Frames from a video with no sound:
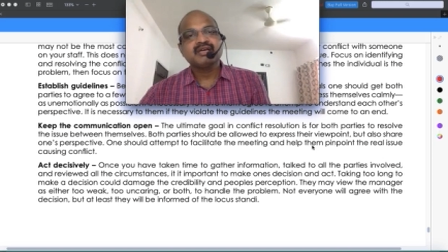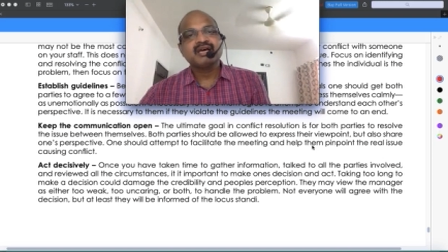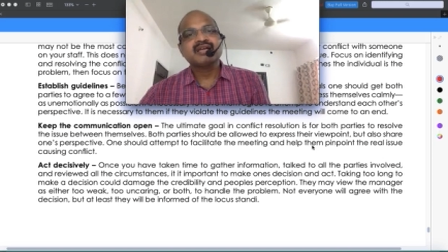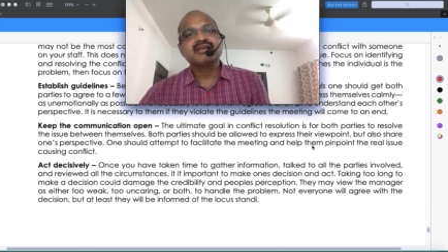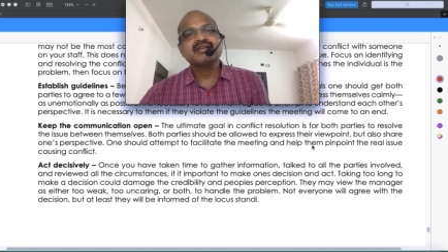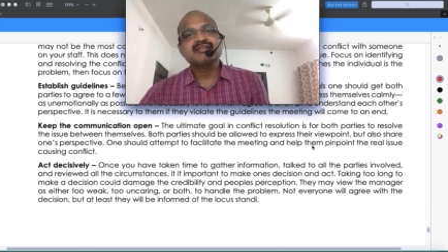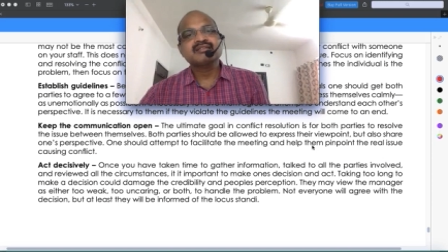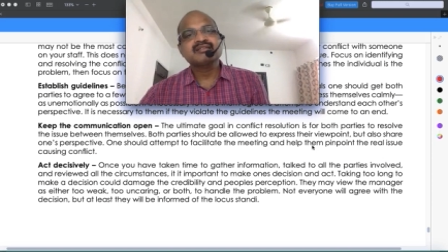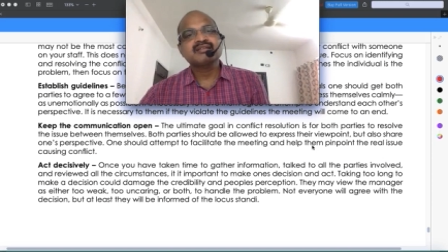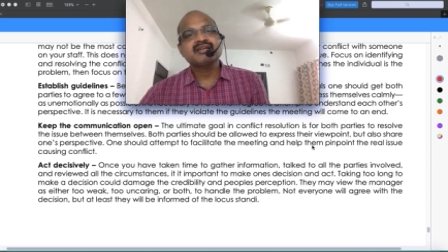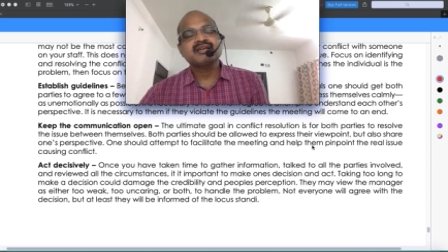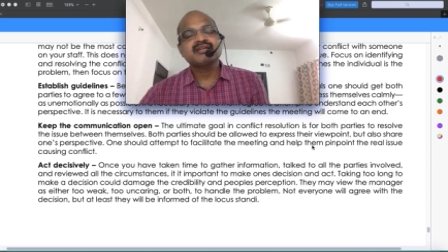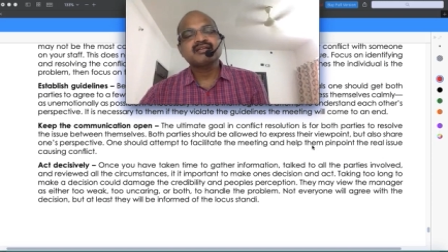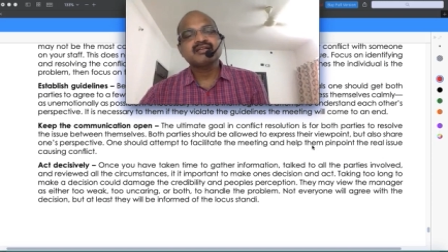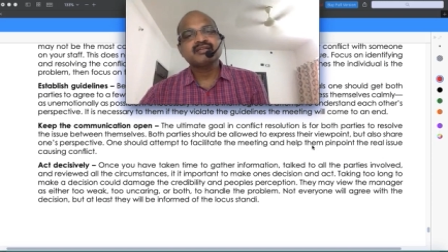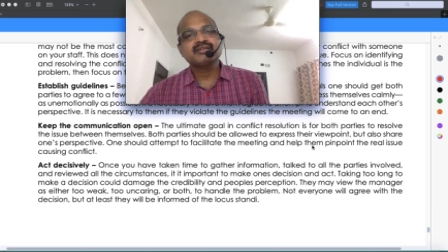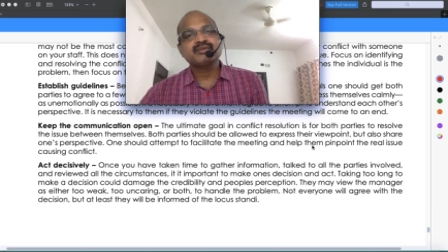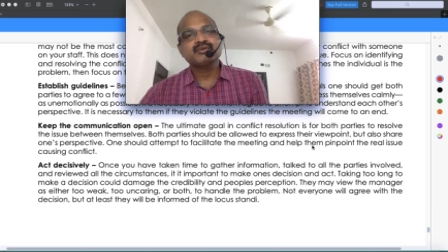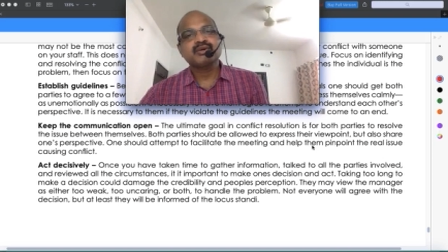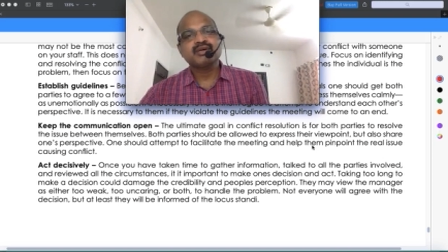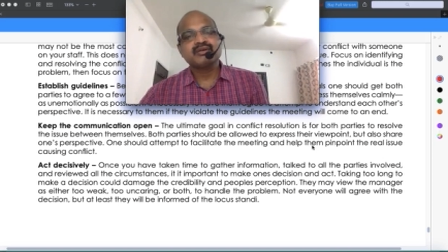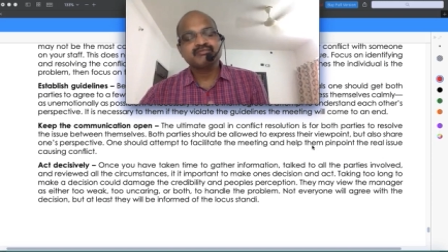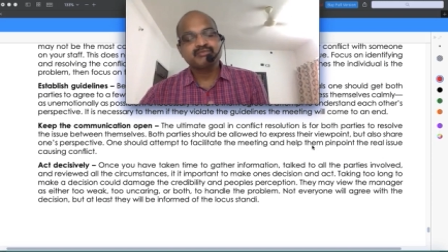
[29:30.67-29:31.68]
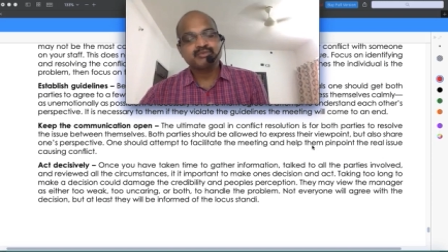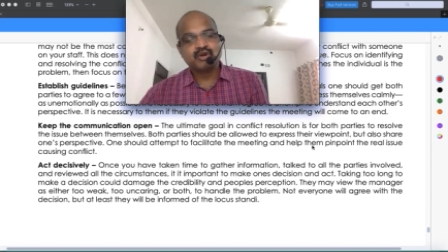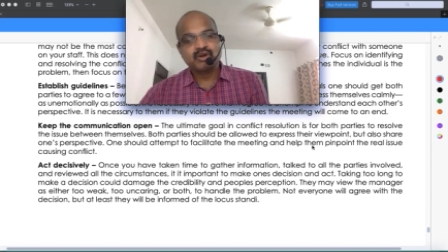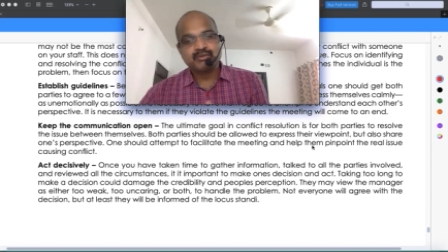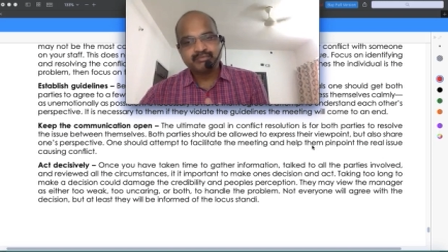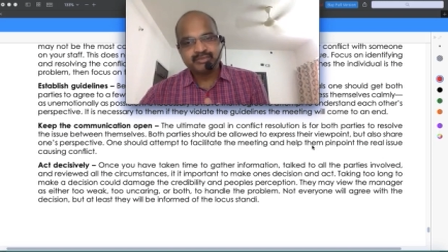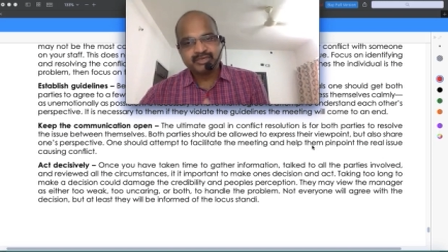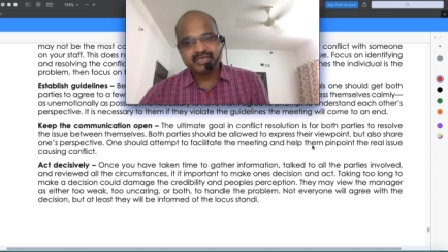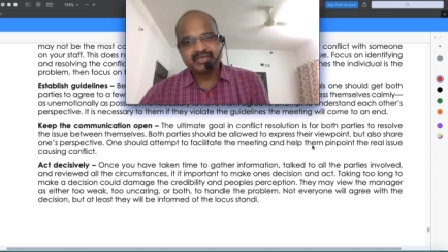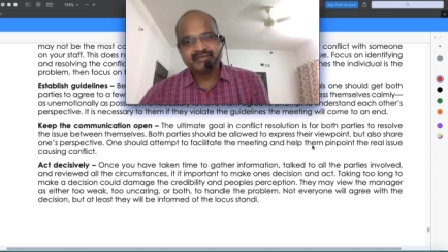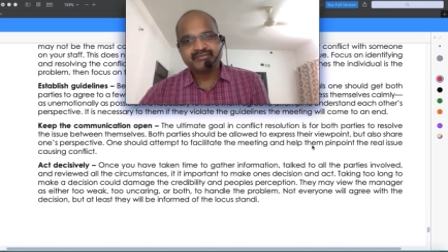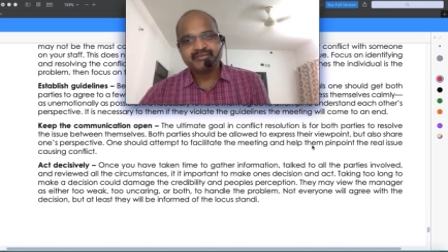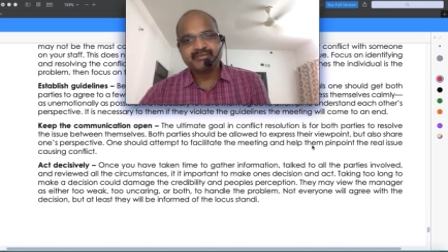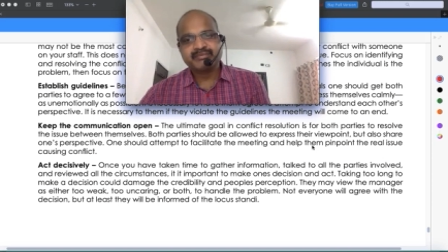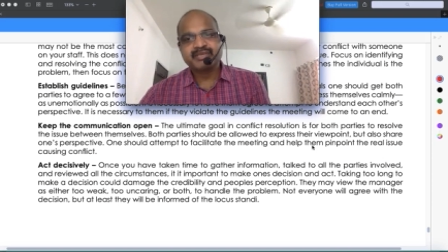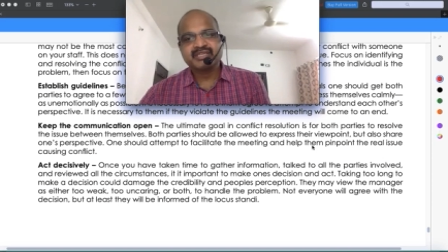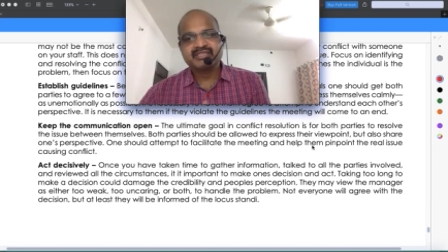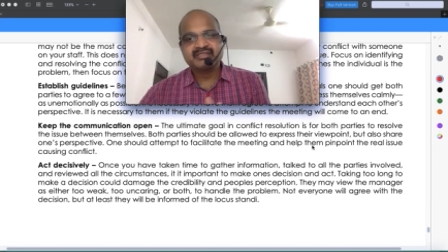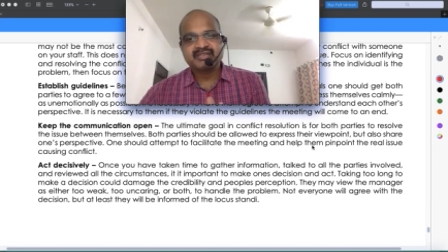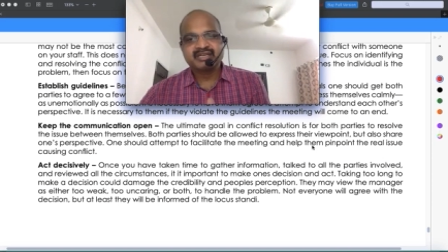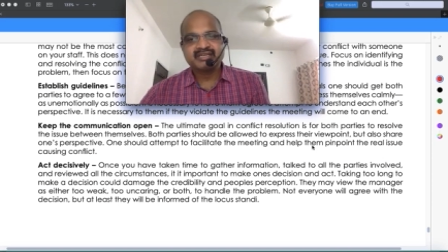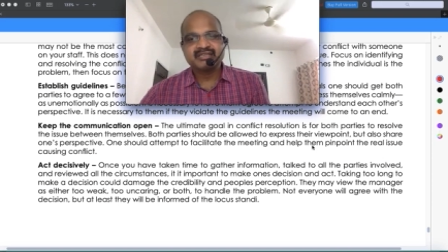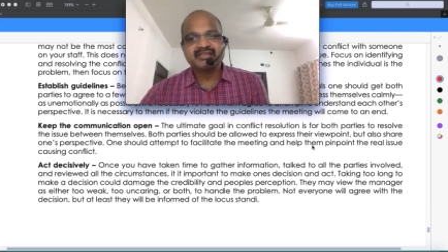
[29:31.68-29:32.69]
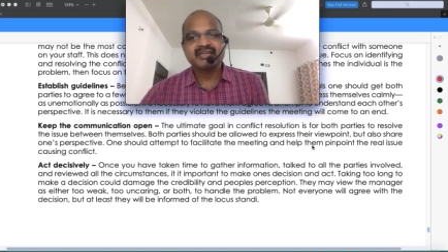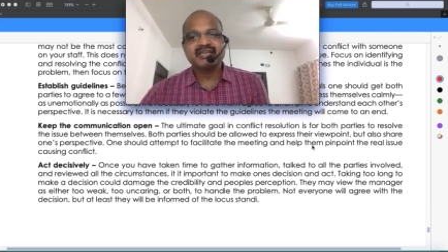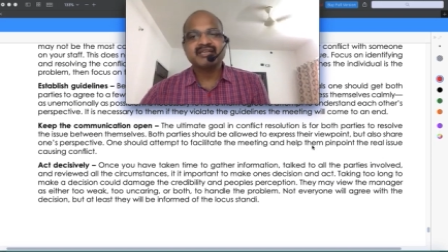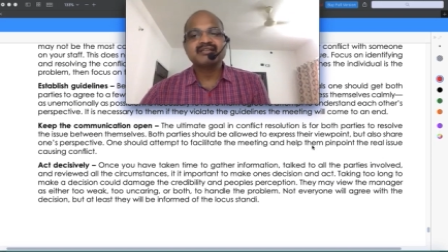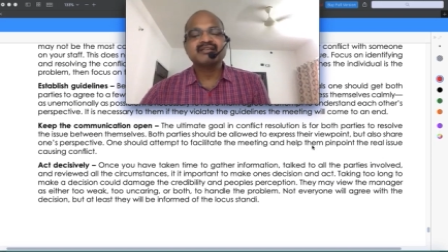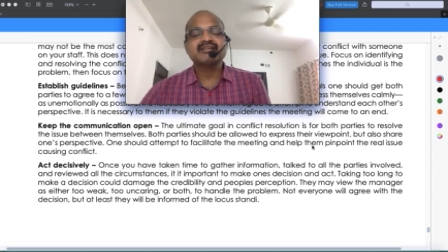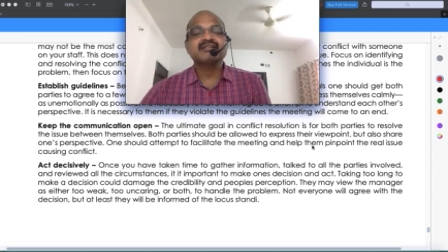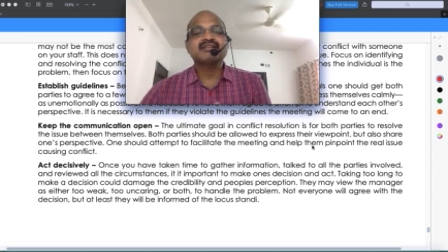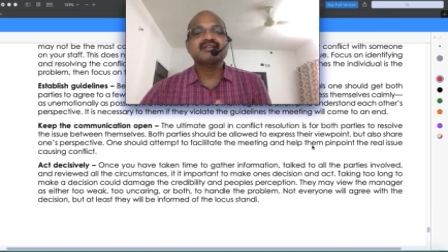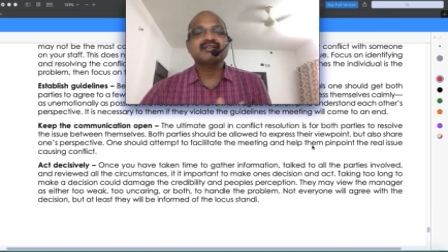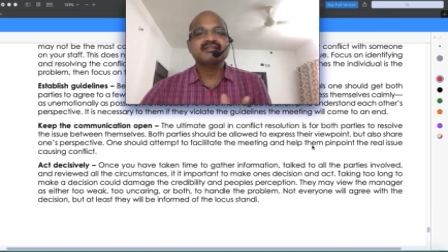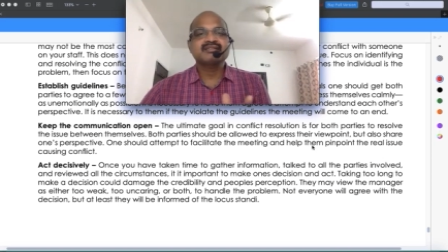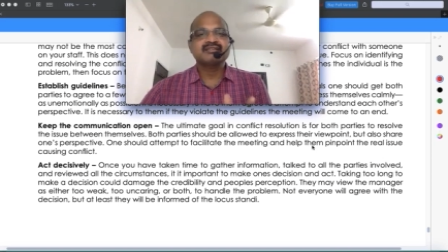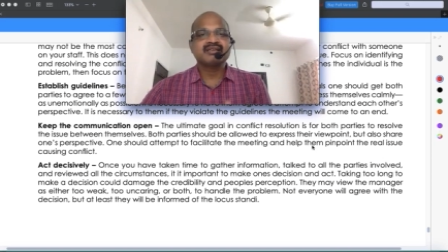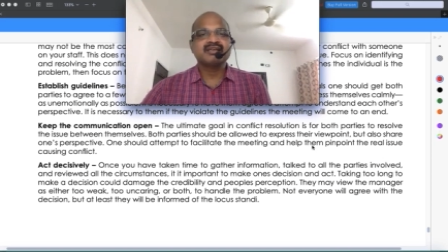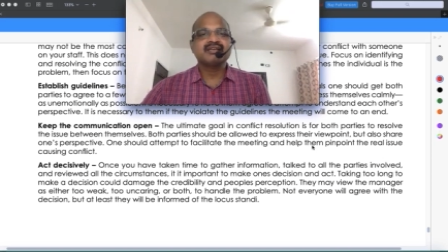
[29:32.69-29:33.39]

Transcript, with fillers: unless and until you have proper information and data that is